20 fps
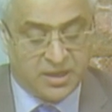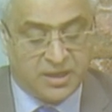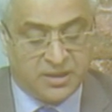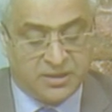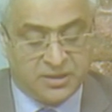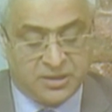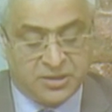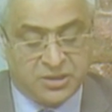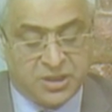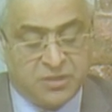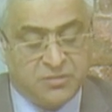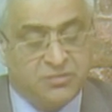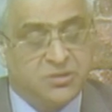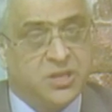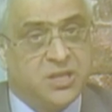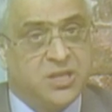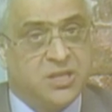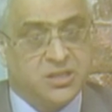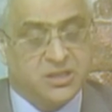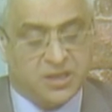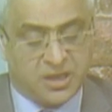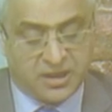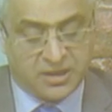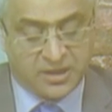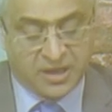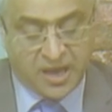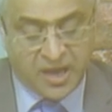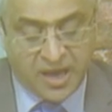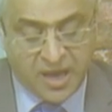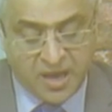The duties and
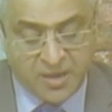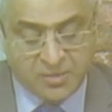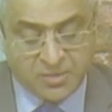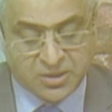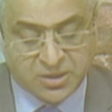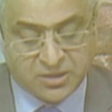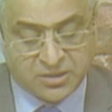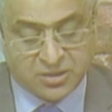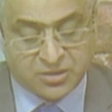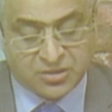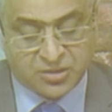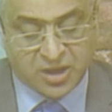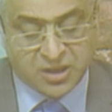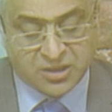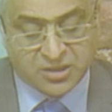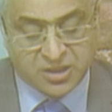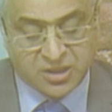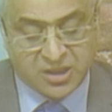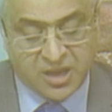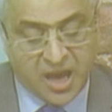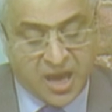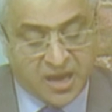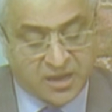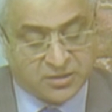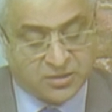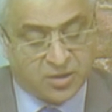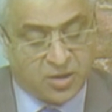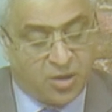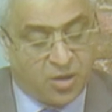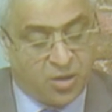aims in the Trustee
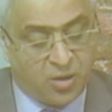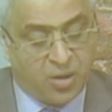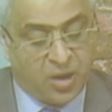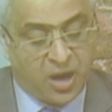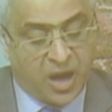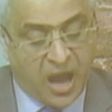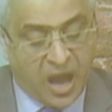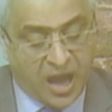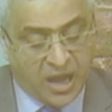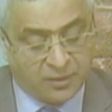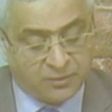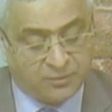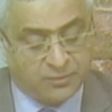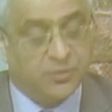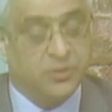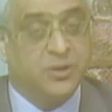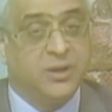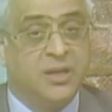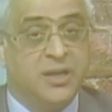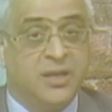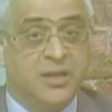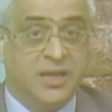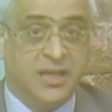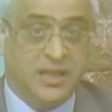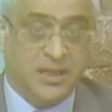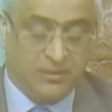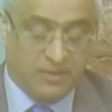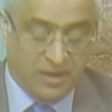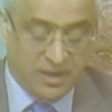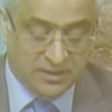Act are helpful in
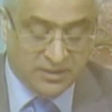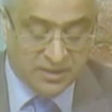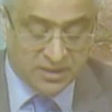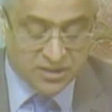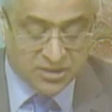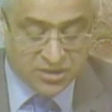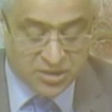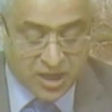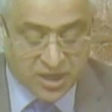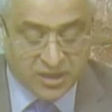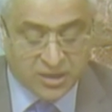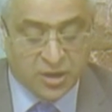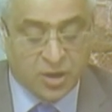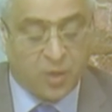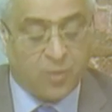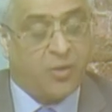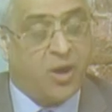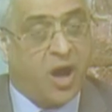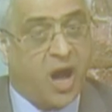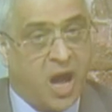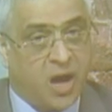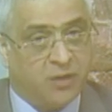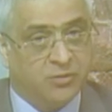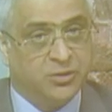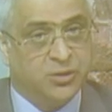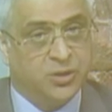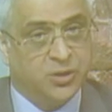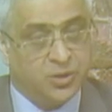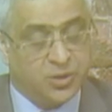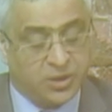our understanding of how
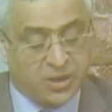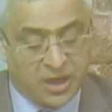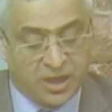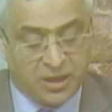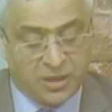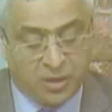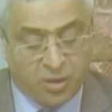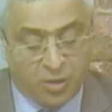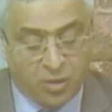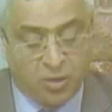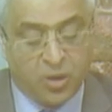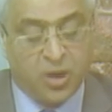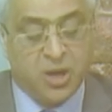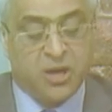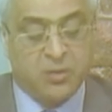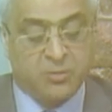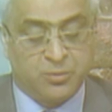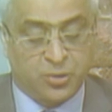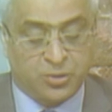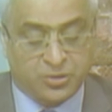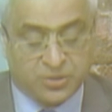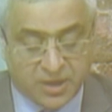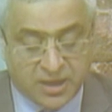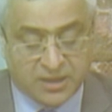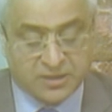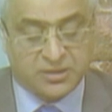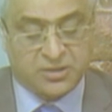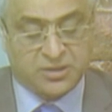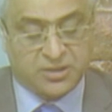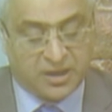UK law
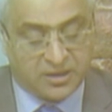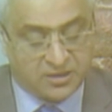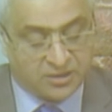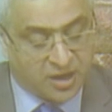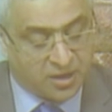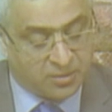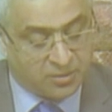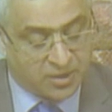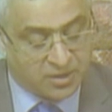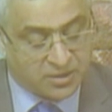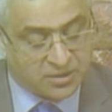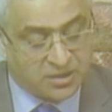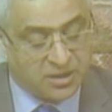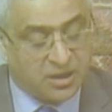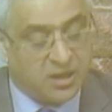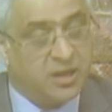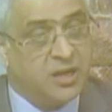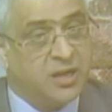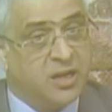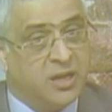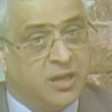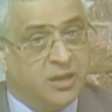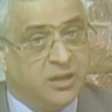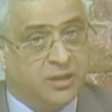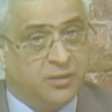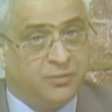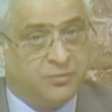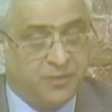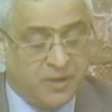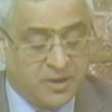protects endowments.
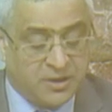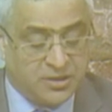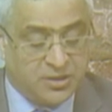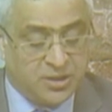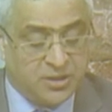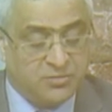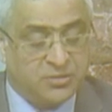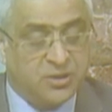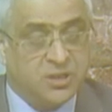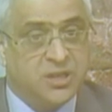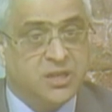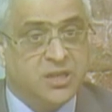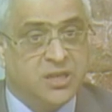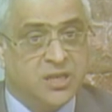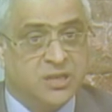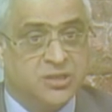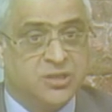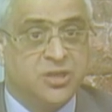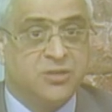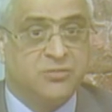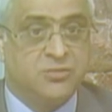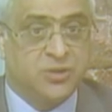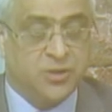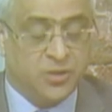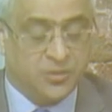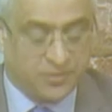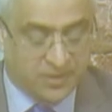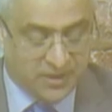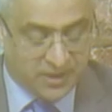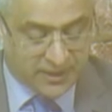The first duty is duty
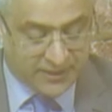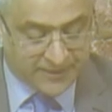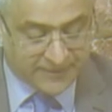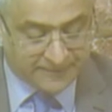of care.